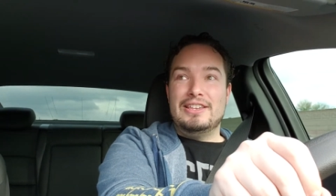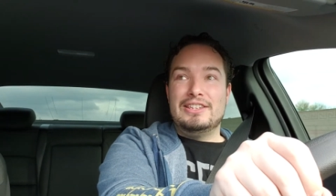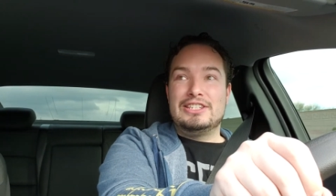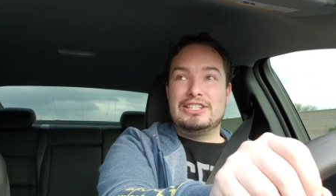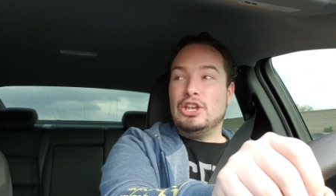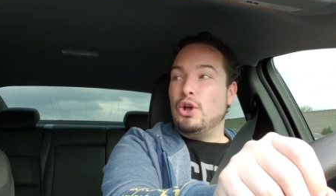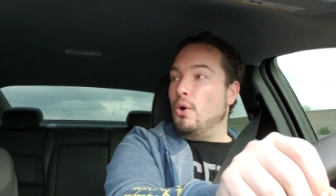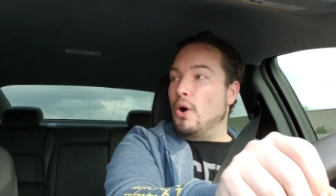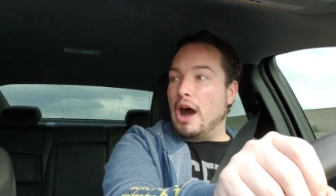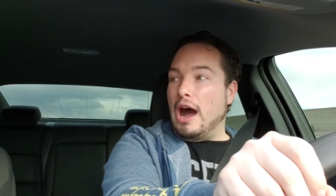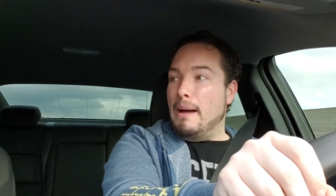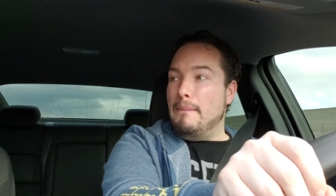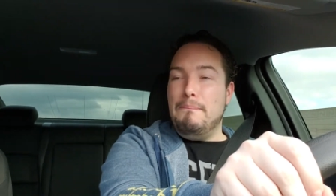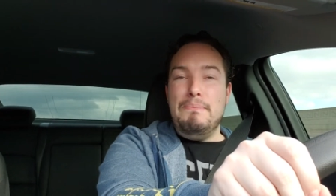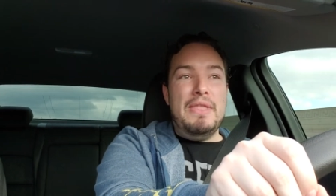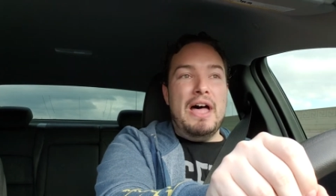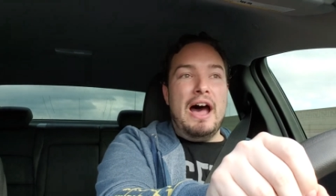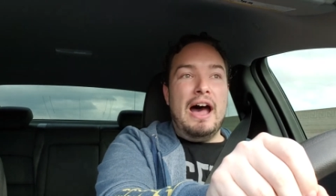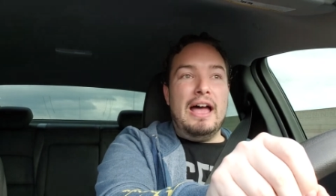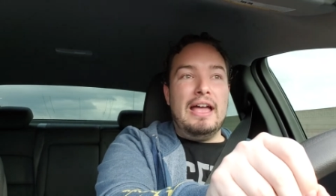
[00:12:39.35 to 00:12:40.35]
So
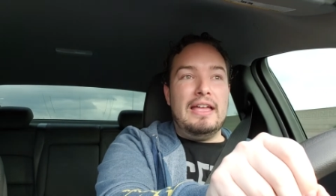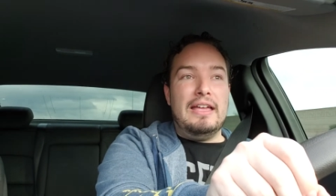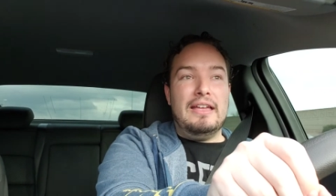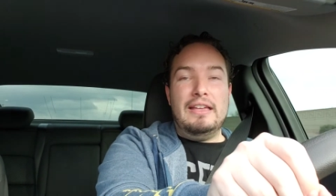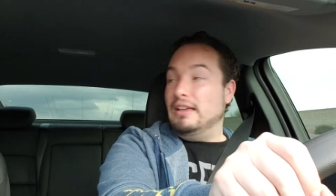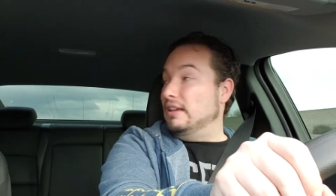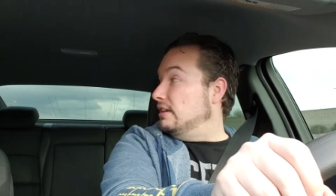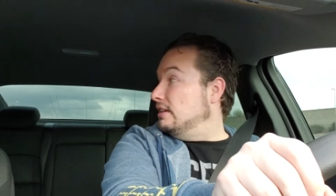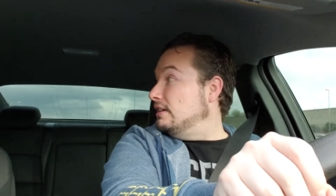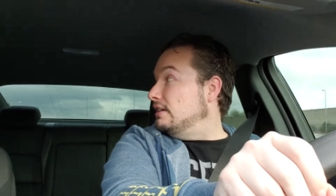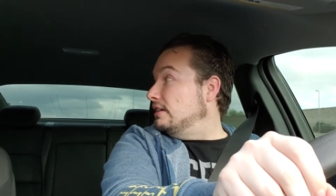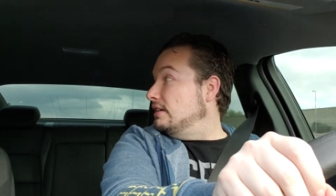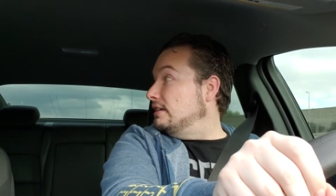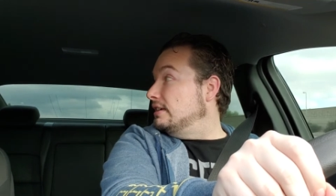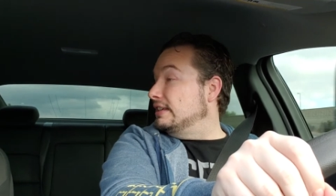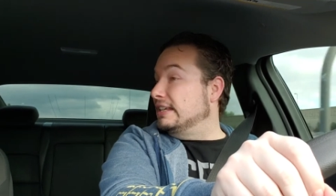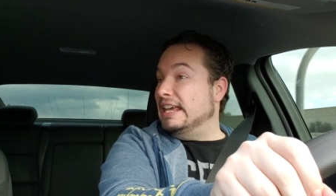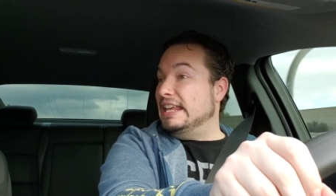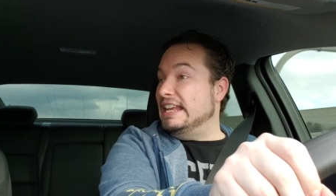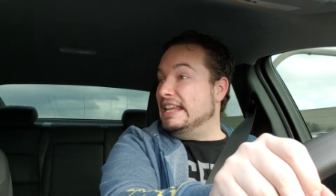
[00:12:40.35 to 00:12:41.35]
I'm not
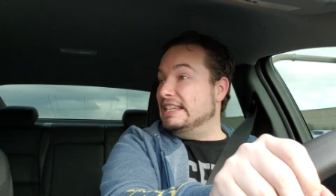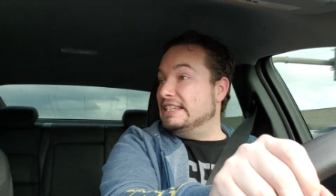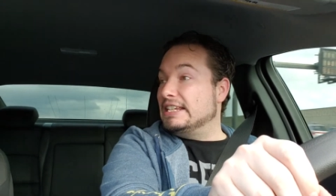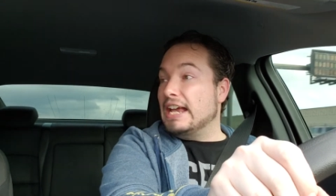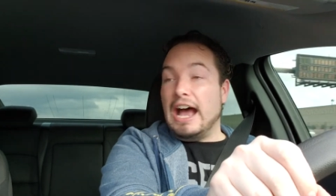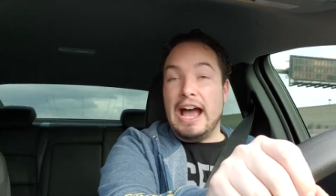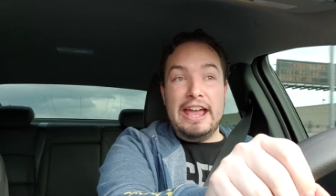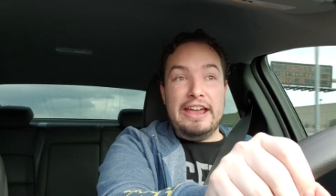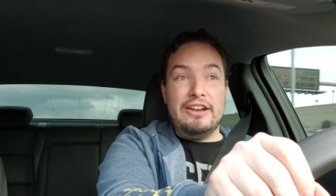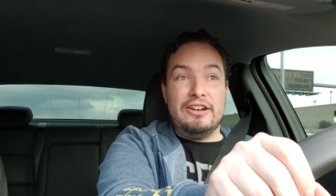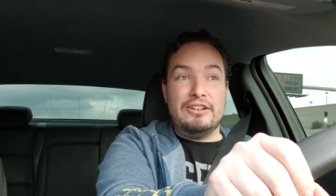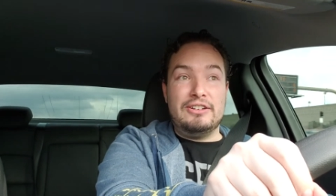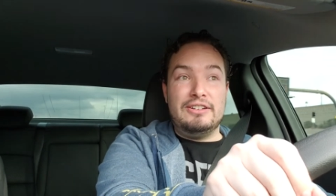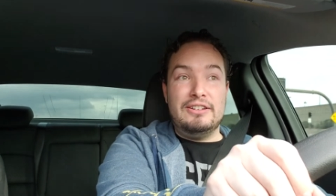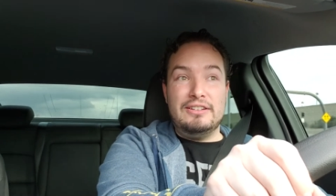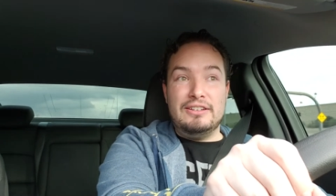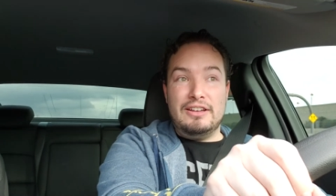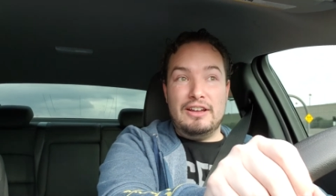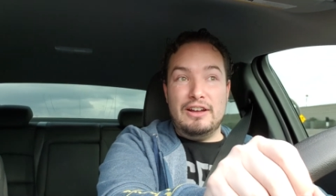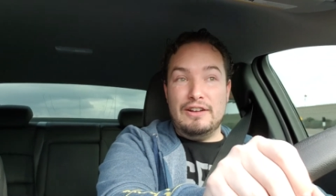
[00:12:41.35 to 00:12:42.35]
getting tired
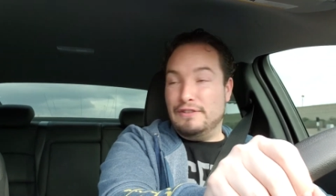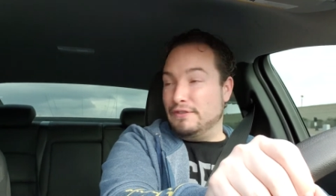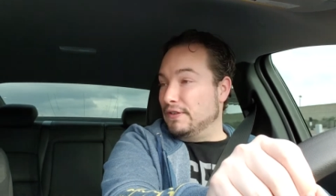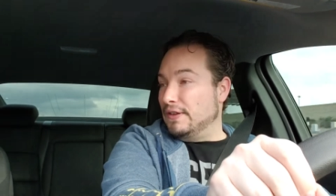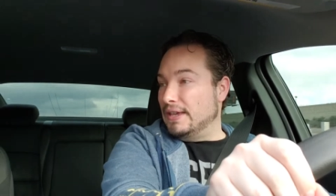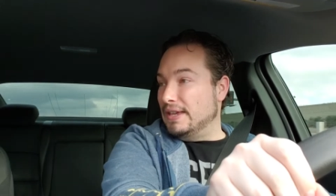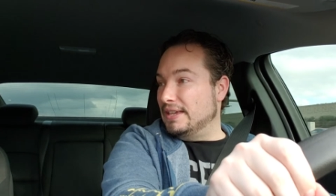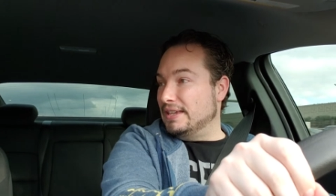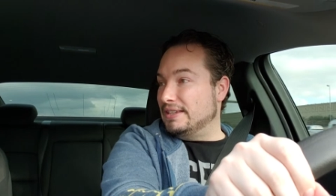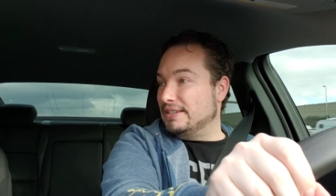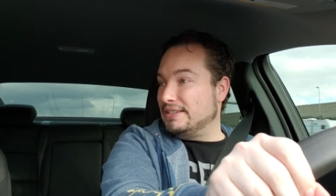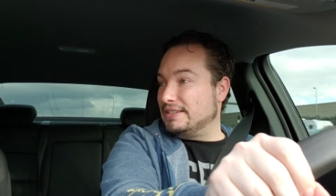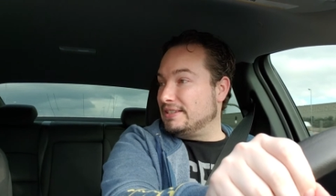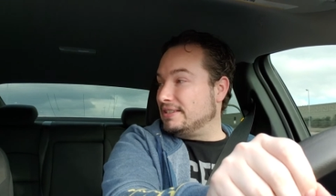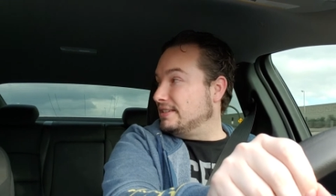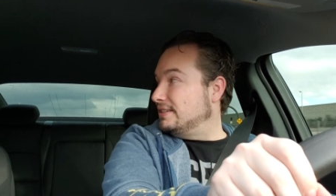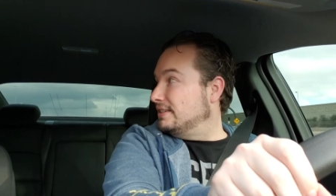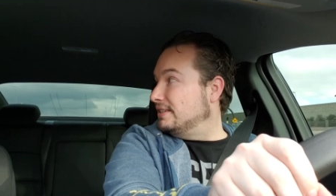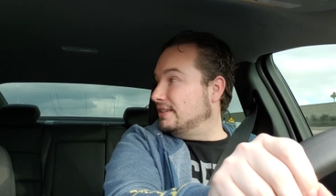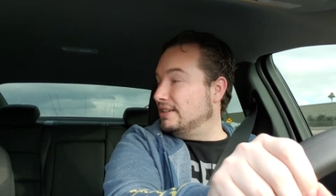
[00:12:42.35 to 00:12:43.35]
of the